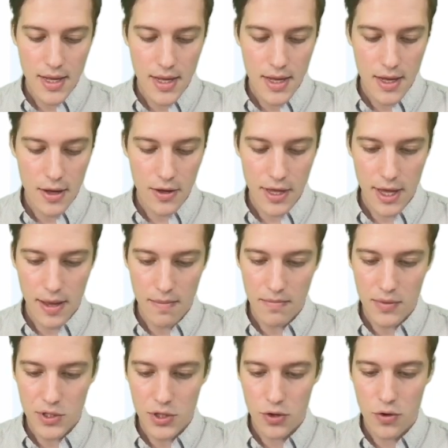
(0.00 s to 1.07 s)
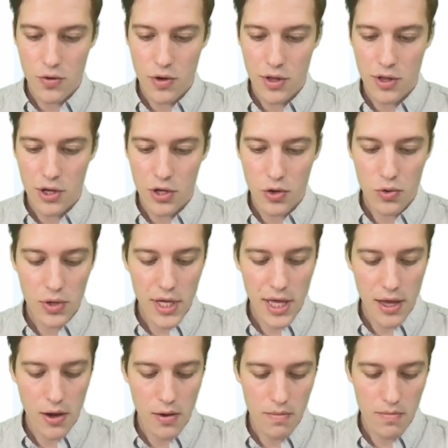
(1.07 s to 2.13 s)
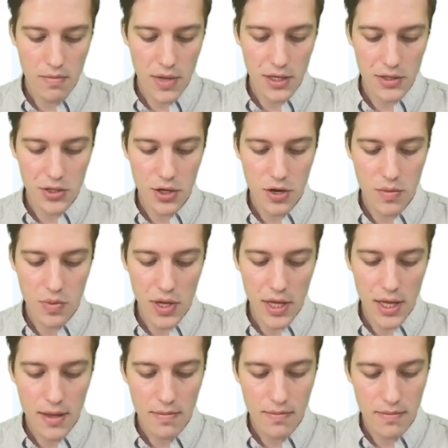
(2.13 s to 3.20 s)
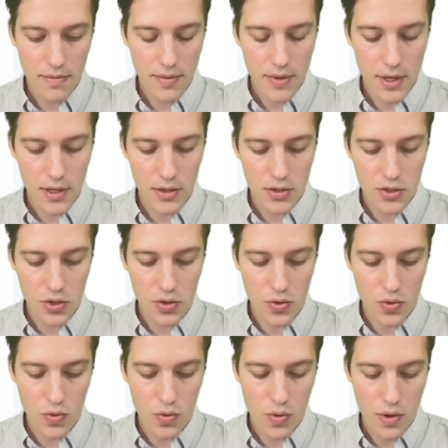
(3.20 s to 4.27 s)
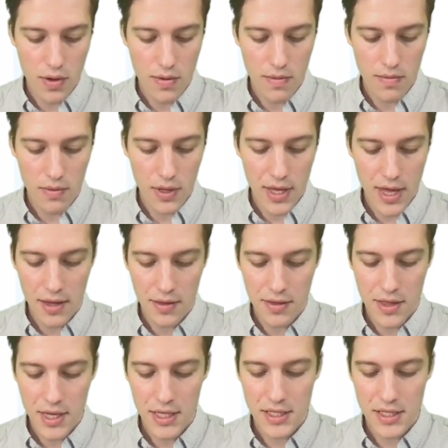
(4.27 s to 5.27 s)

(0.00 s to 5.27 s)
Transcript: Okay, so the goal here is going to be to get this